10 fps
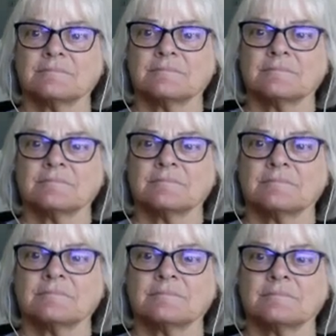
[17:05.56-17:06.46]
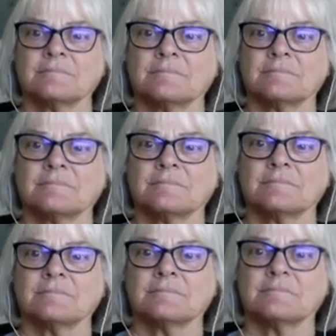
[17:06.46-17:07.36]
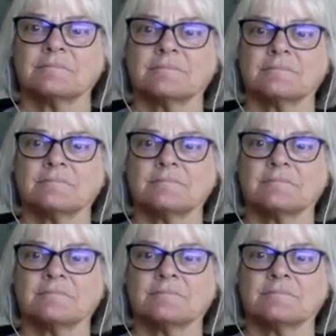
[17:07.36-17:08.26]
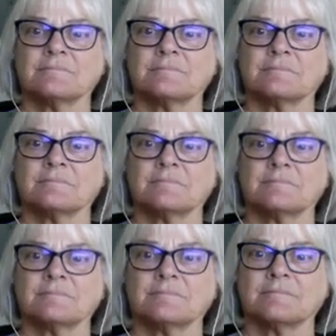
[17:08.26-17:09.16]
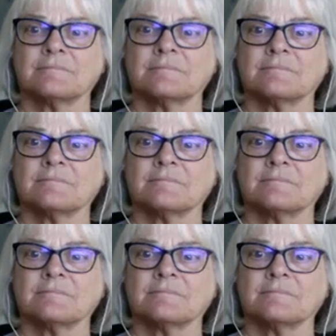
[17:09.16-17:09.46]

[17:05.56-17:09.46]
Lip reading: (not speaking)